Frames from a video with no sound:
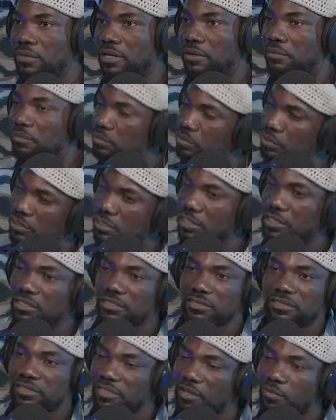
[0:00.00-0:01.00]
And put it
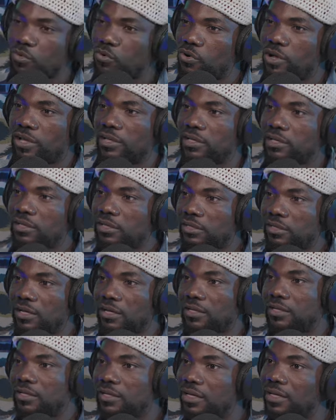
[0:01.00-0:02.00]
in somewhere
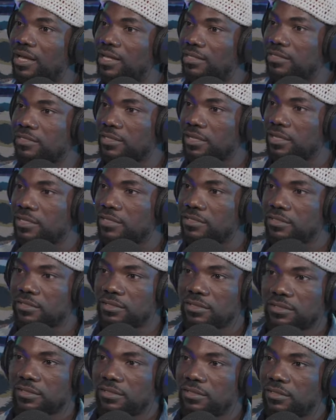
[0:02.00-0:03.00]
that they can assess
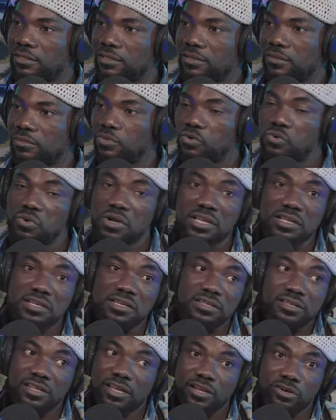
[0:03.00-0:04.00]

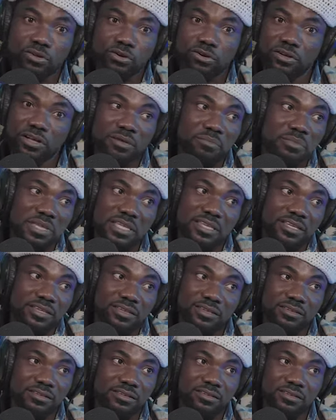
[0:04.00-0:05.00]
when they are no longer
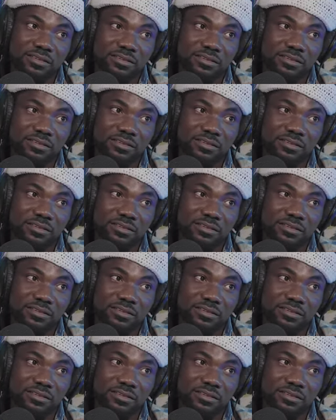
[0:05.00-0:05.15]
making